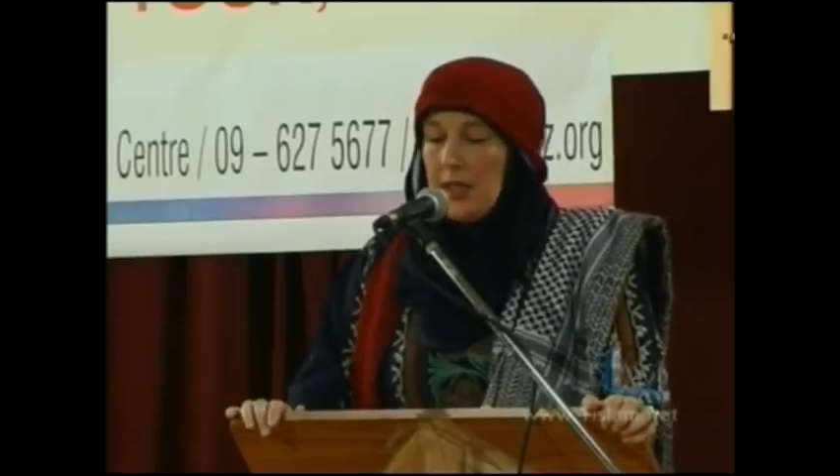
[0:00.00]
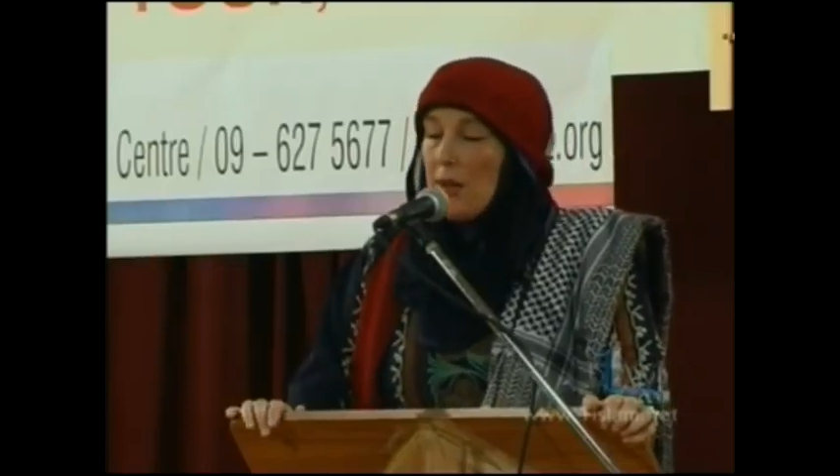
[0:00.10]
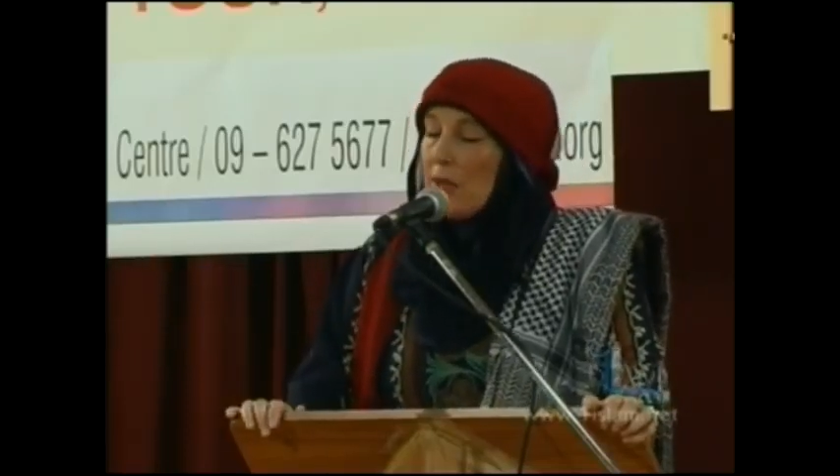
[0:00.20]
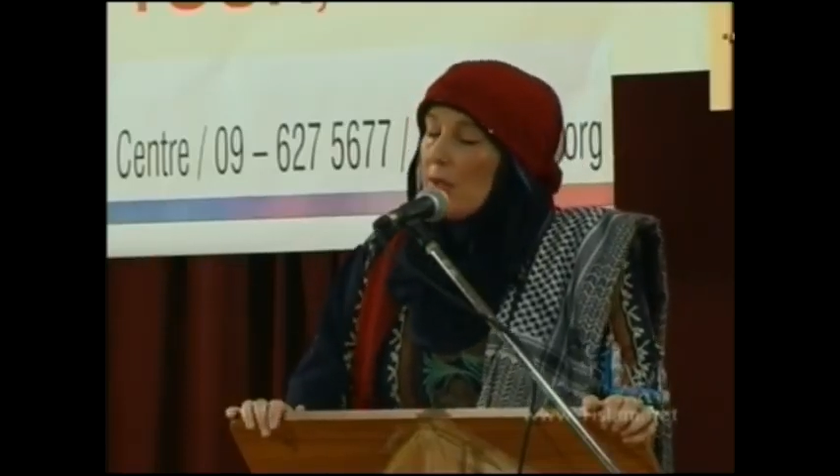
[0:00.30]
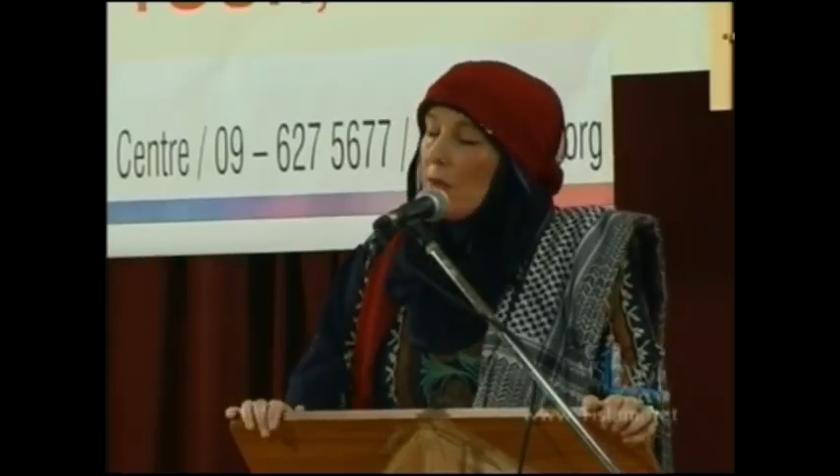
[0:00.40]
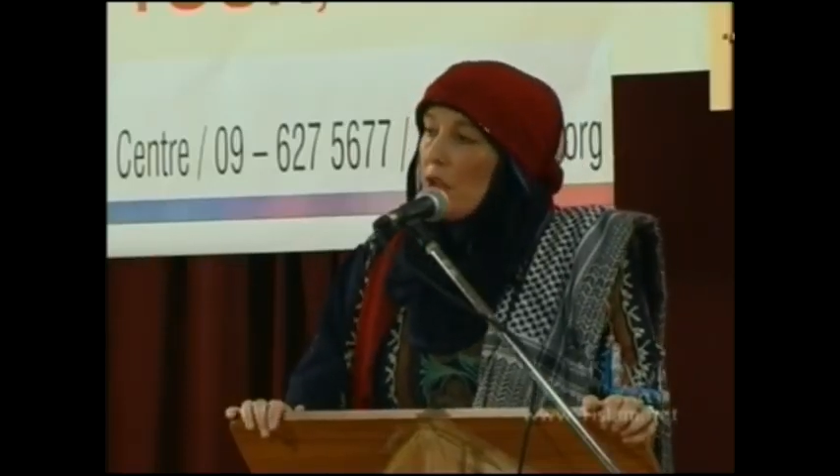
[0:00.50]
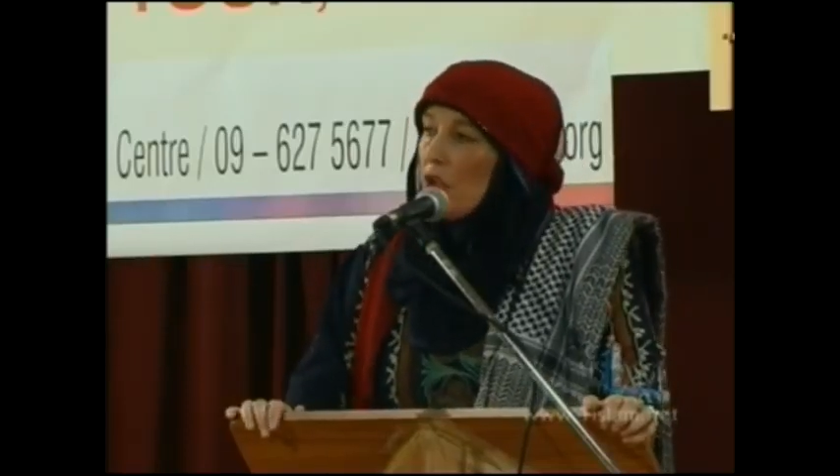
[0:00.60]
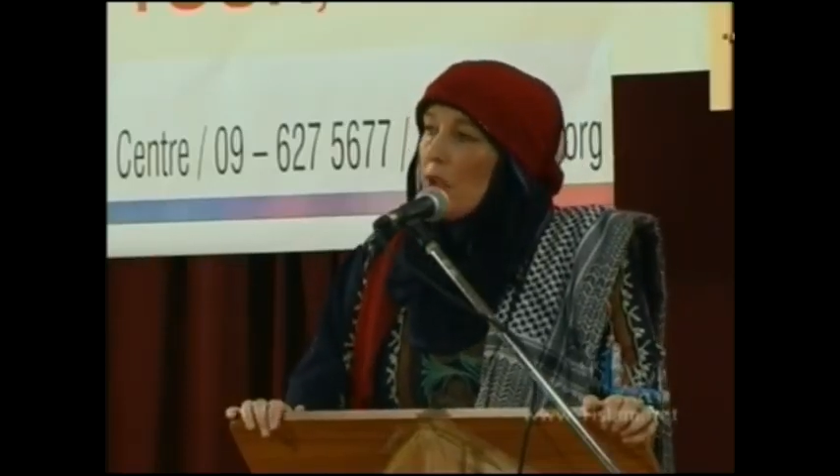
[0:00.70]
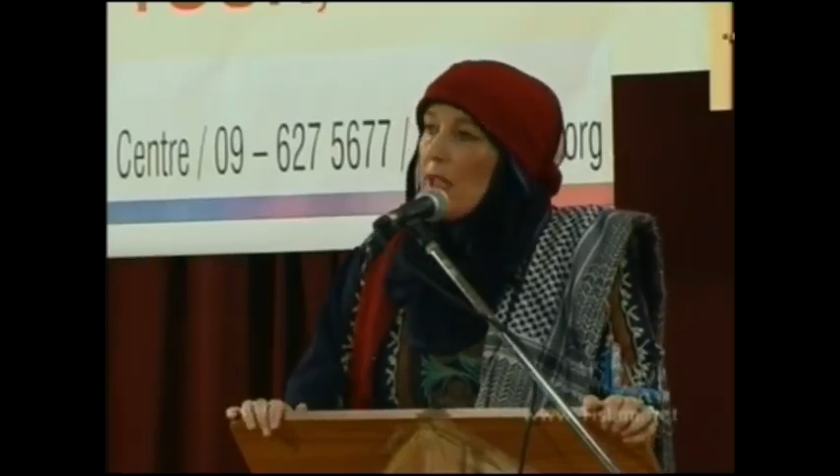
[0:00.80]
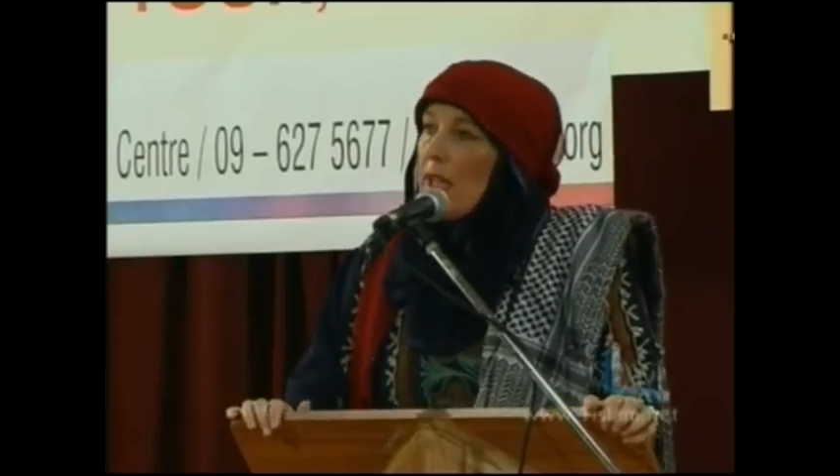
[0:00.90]
And so I was
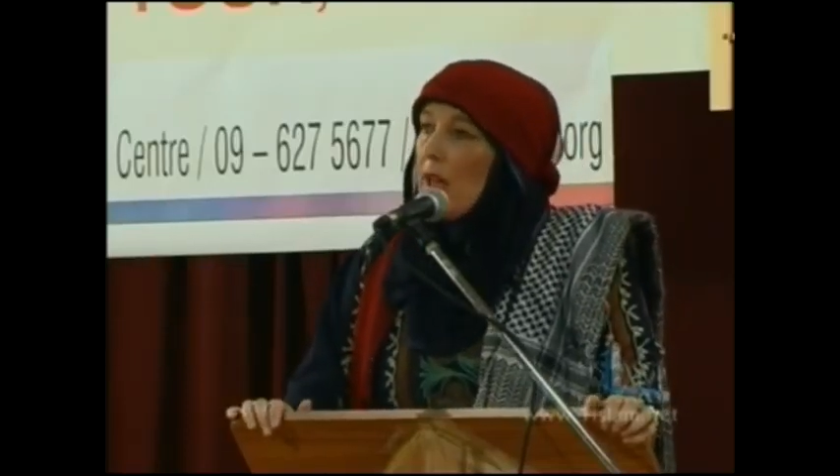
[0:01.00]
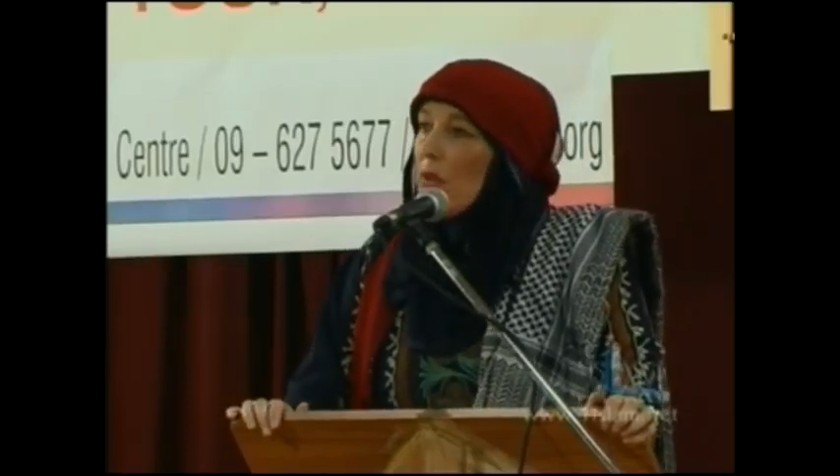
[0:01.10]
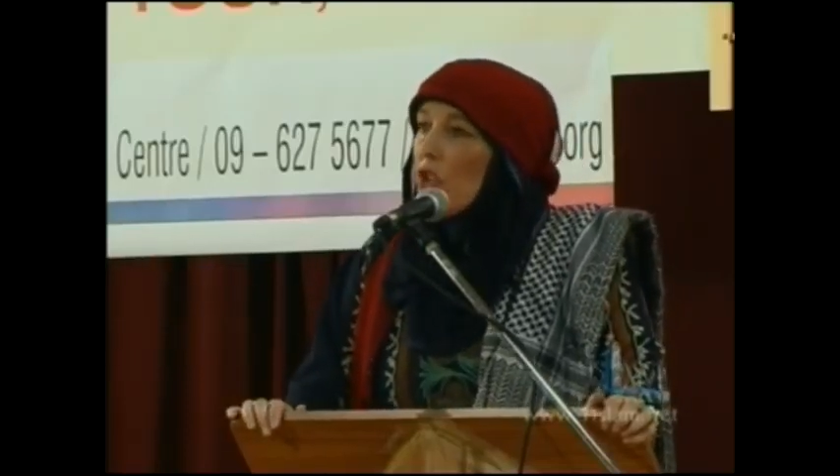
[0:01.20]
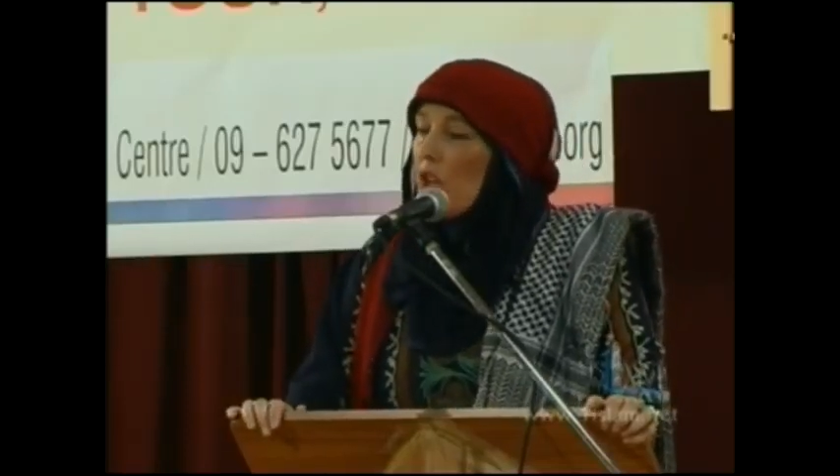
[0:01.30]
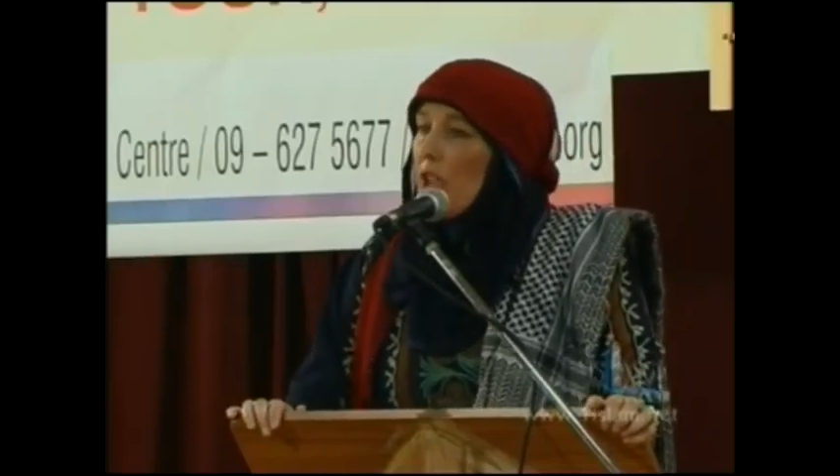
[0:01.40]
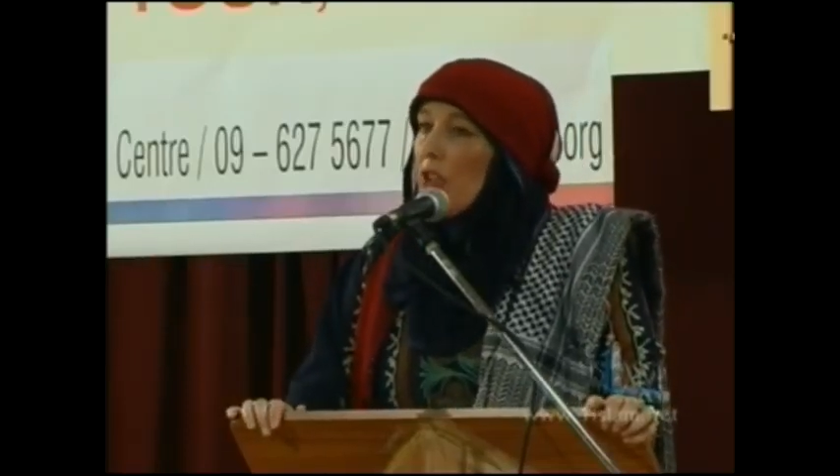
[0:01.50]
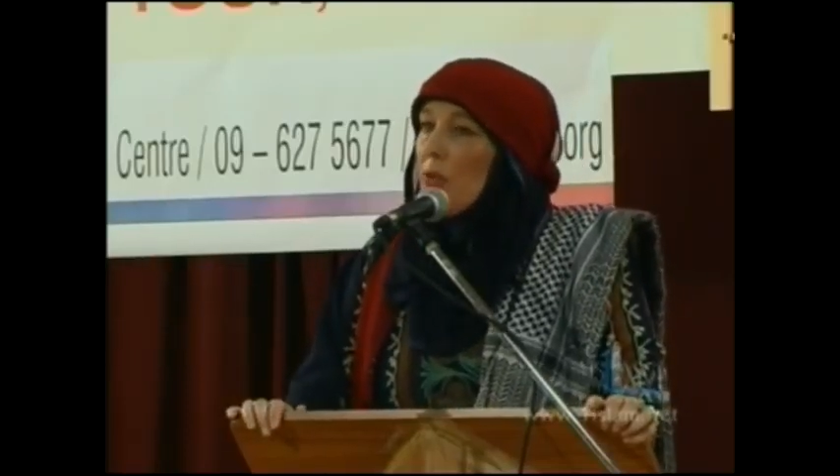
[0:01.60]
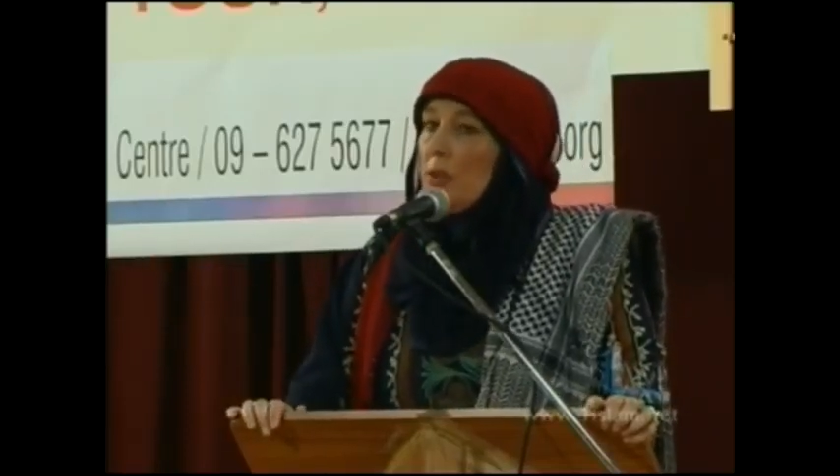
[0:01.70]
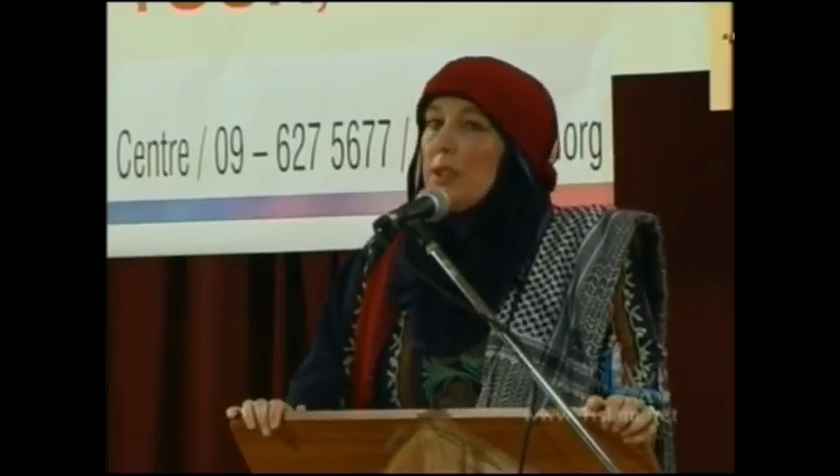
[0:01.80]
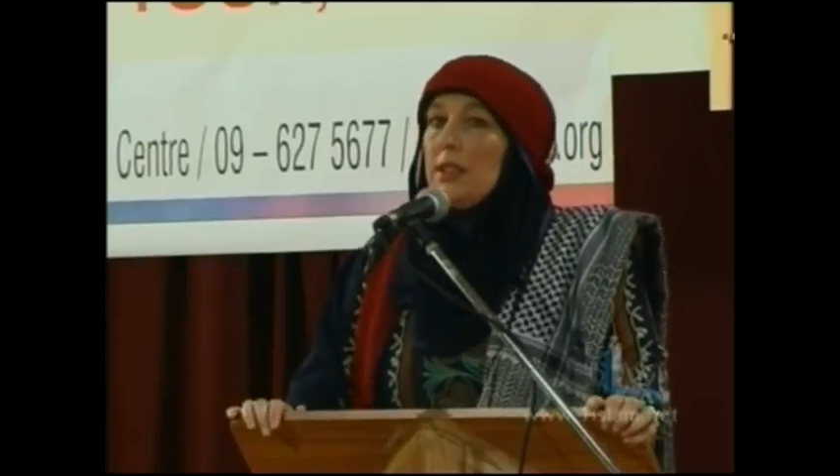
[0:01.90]
wondering how
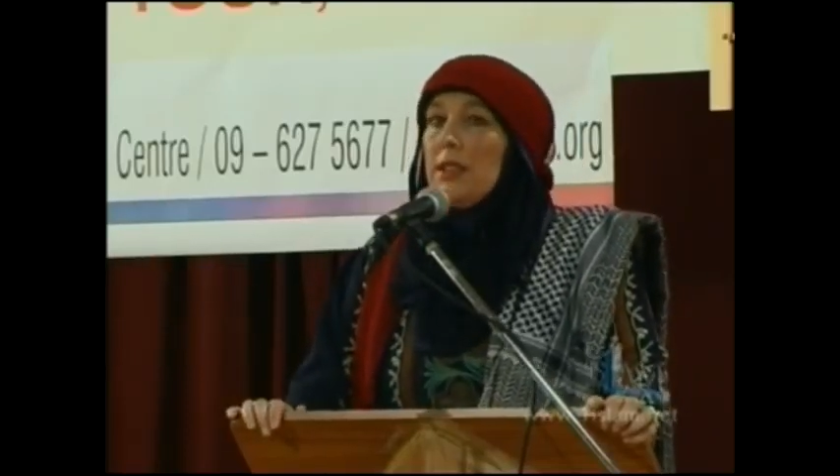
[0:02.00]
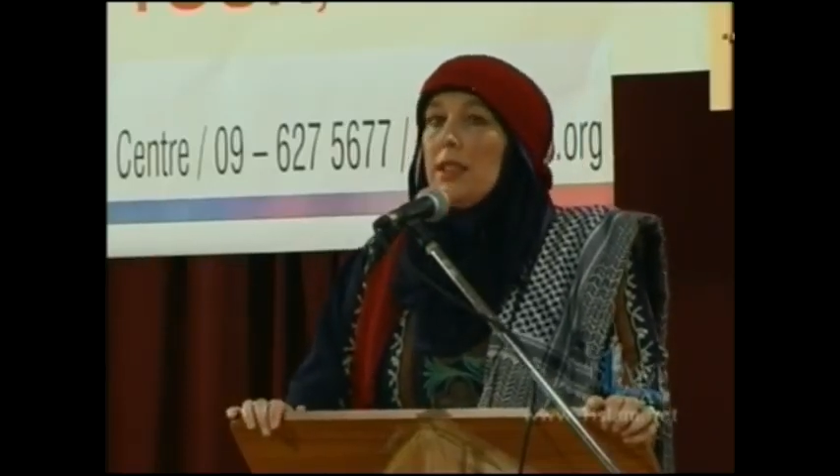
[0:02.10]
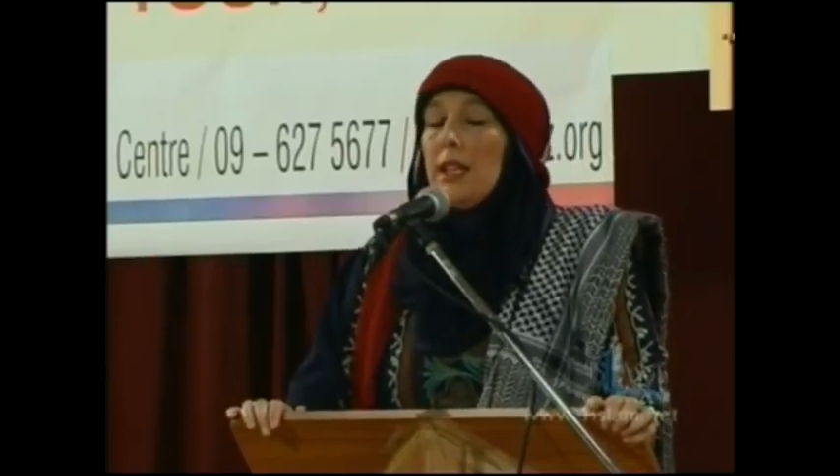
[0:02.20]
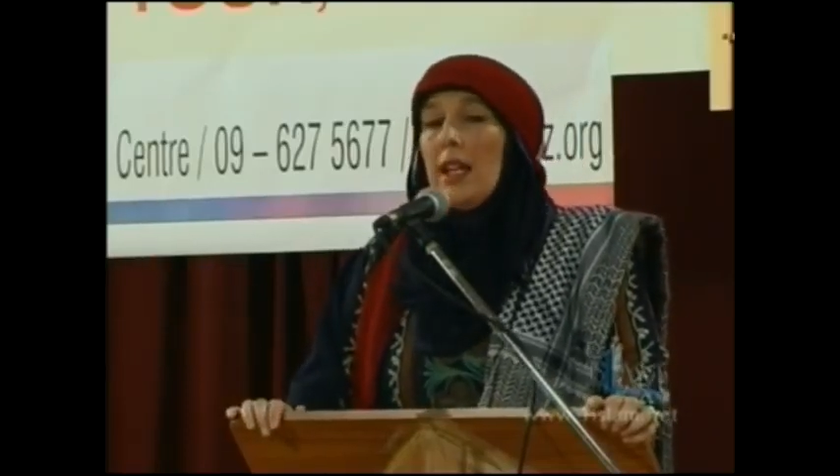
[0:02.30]
genuine